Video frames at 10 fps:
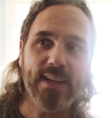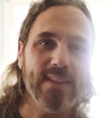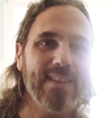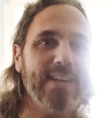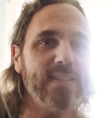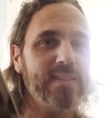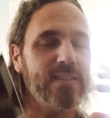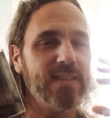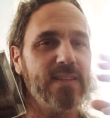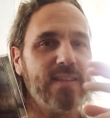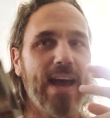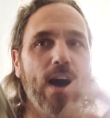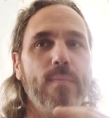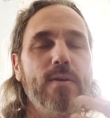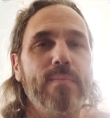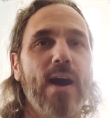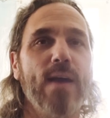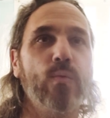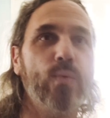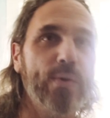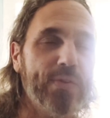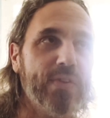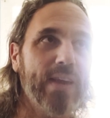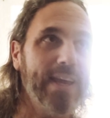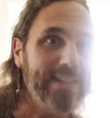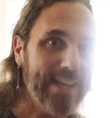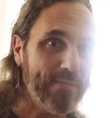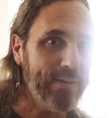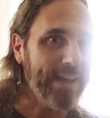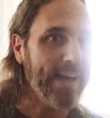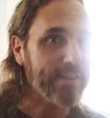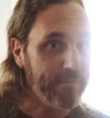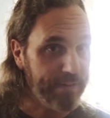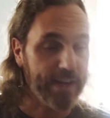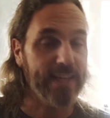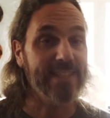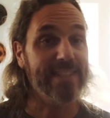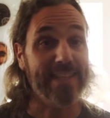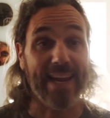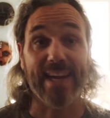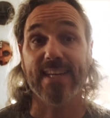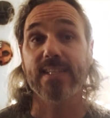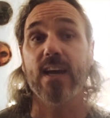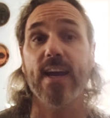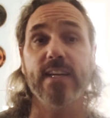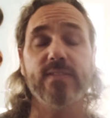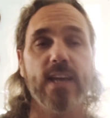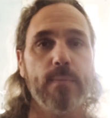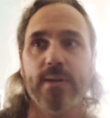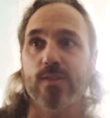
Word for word: this this album I will say definitely has a very dated kind of sound,